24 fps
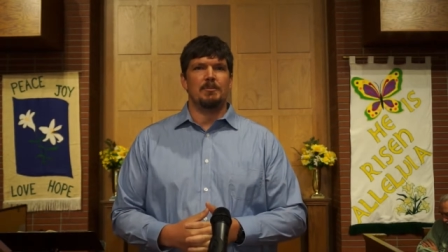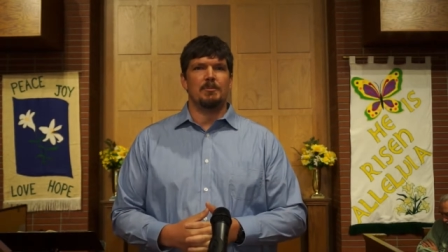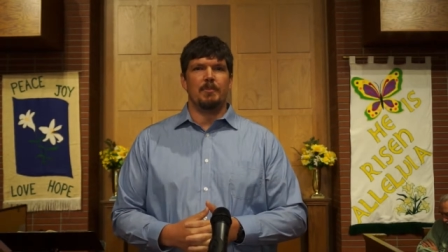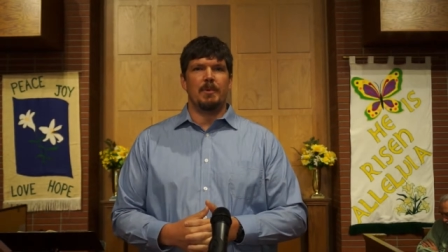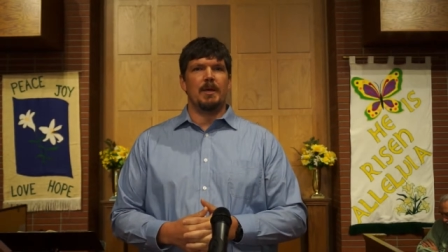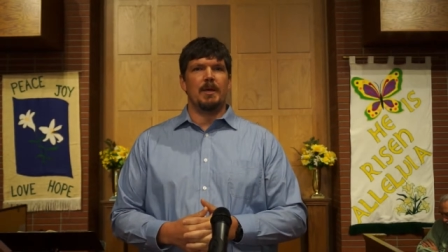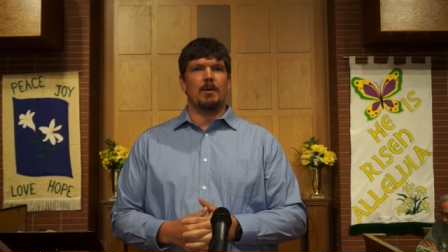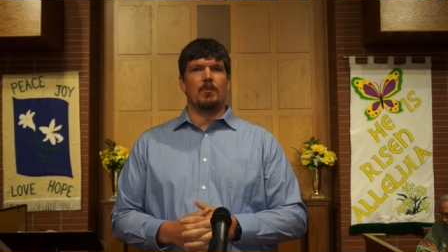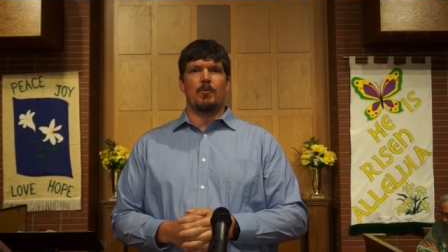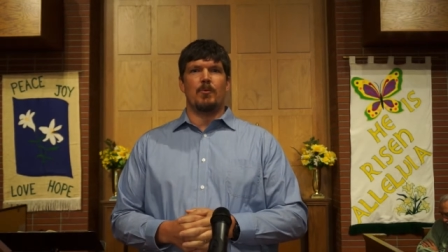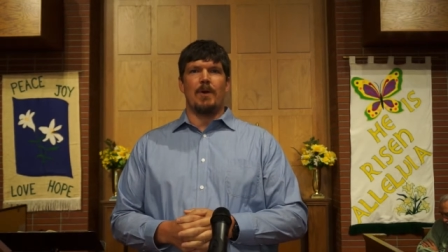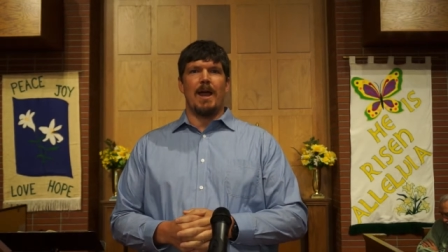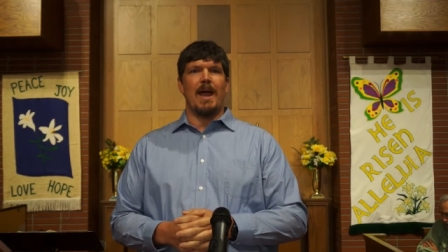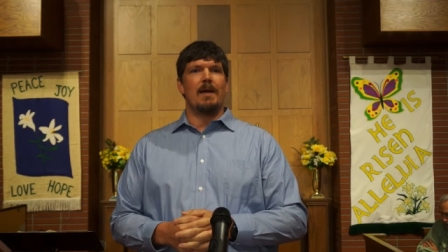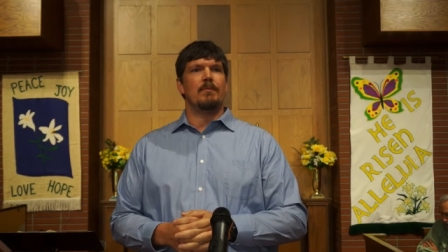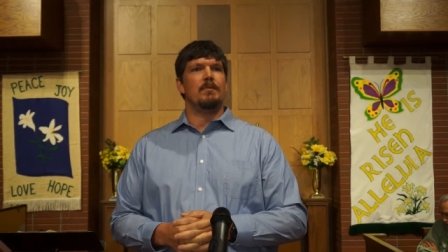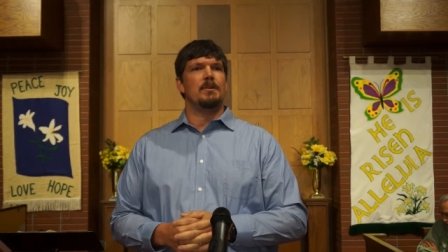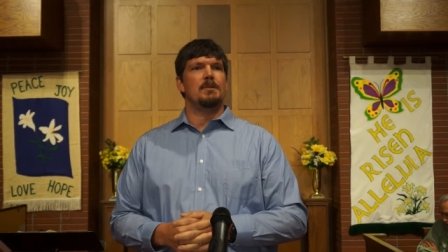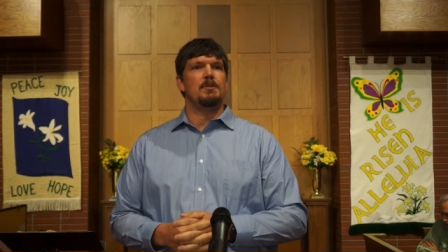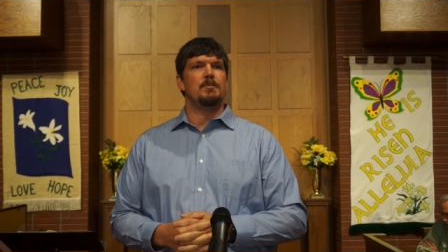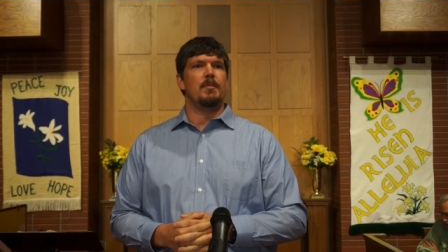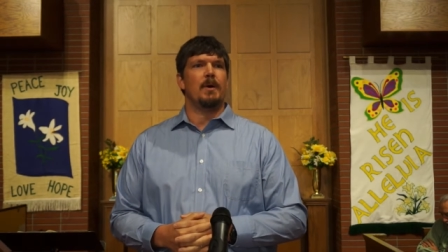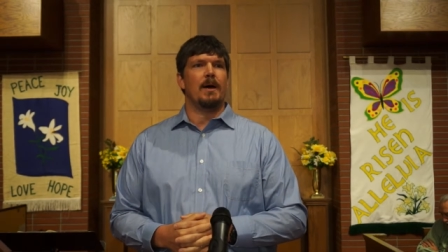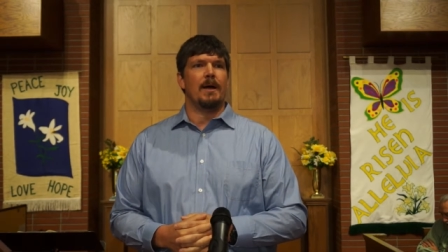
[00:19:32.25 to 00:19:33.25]
being
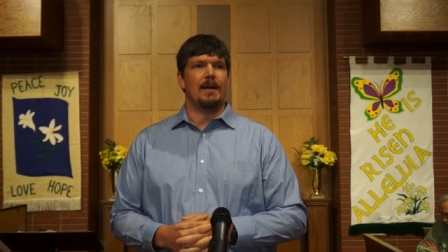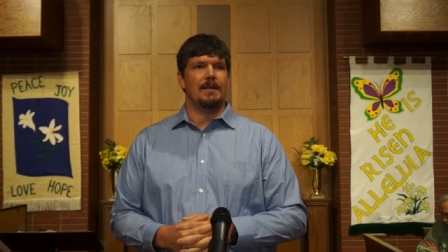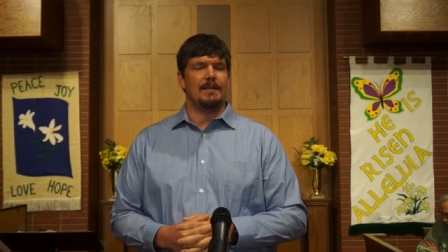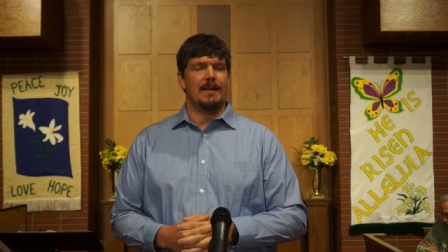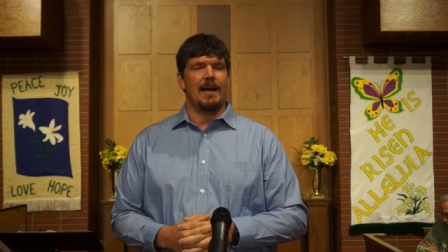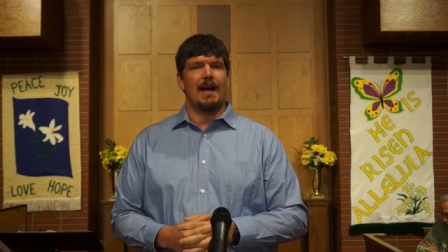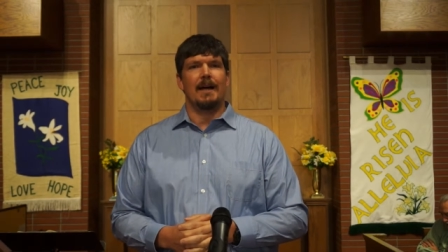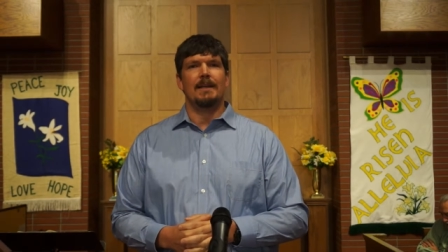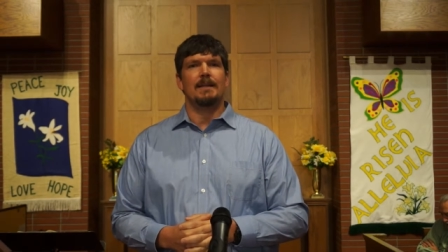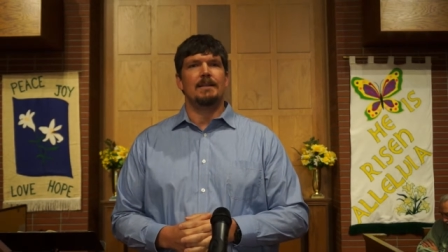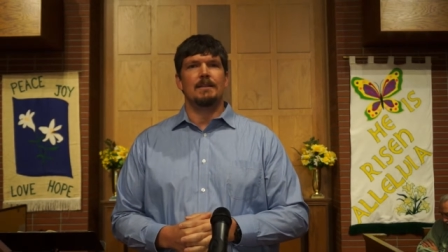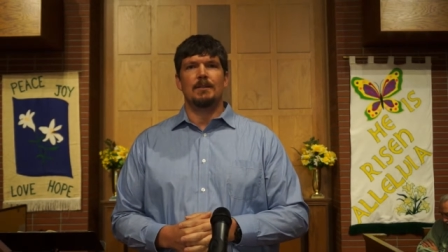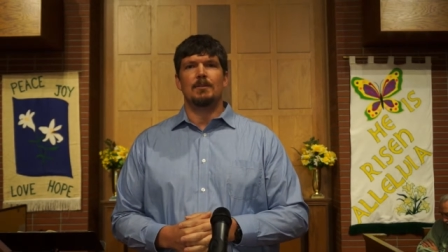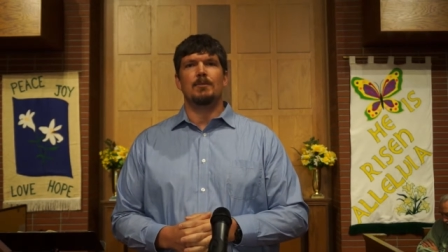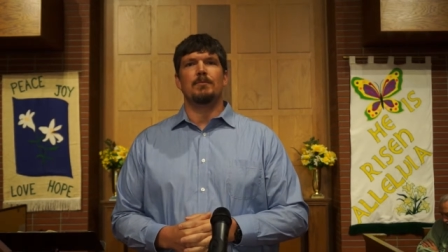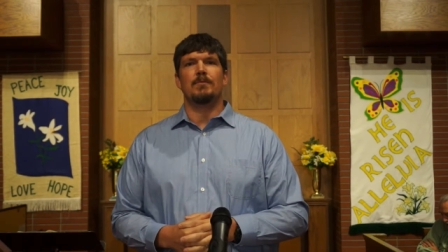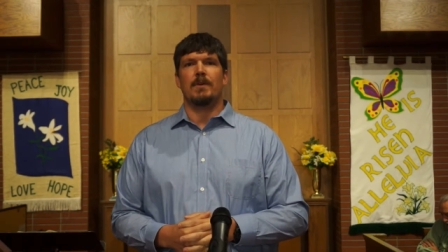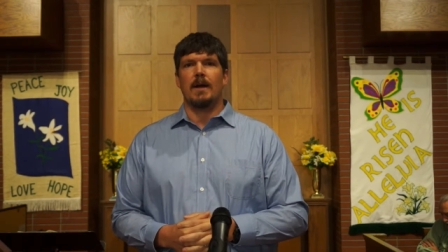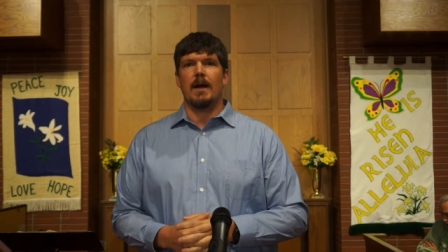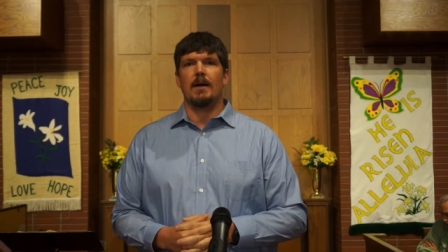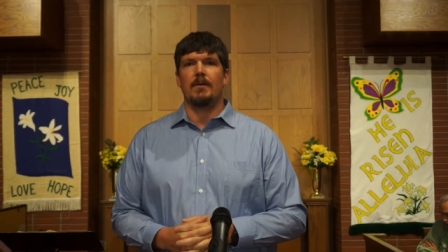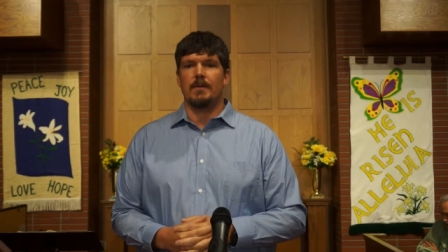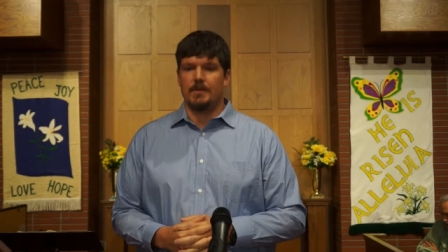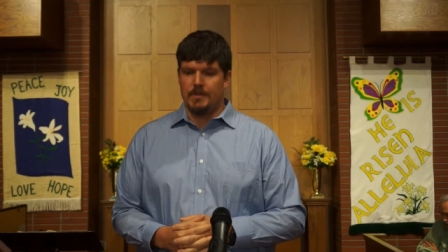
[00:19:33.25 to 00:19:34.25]
ravaged by a tiny little
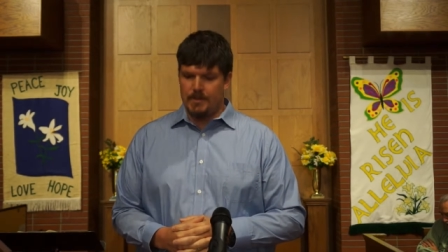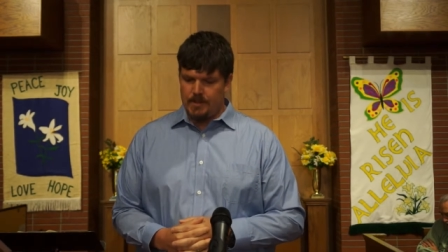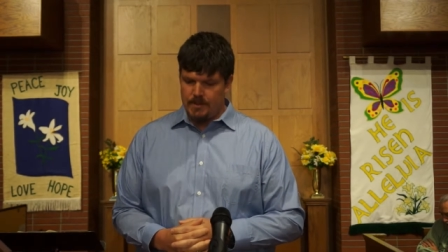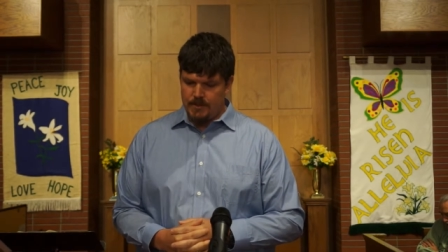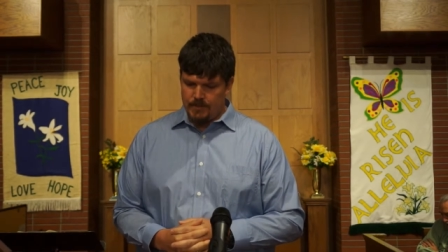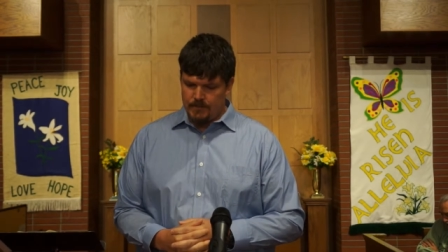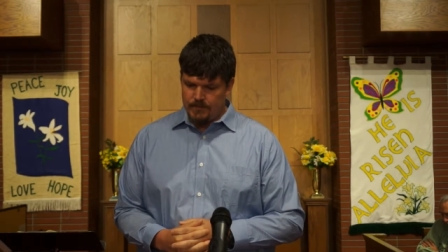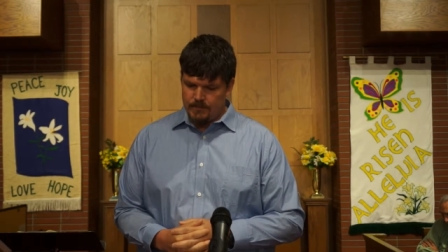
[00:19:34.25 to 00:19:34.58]
virus.